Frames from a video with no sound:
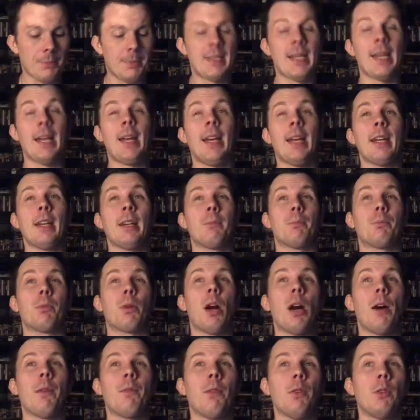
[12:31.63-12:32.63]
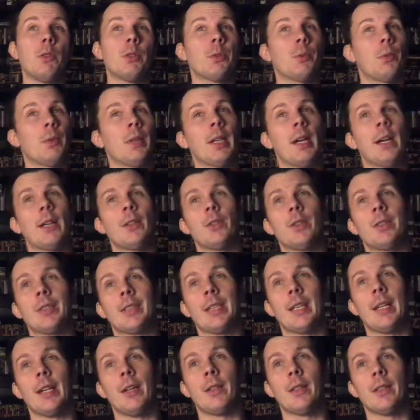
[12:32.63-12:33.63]
10 of Bravo's 100
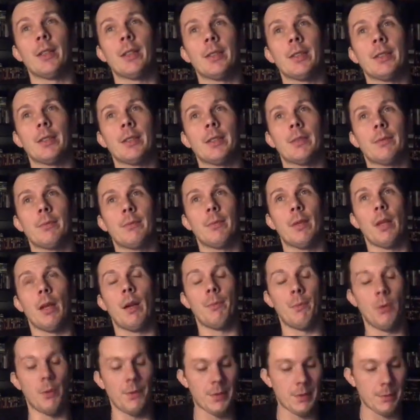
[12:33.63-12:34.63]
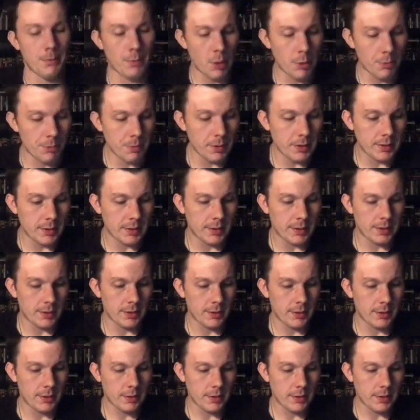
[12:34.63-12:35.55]
Scariest uh, Movie Moments.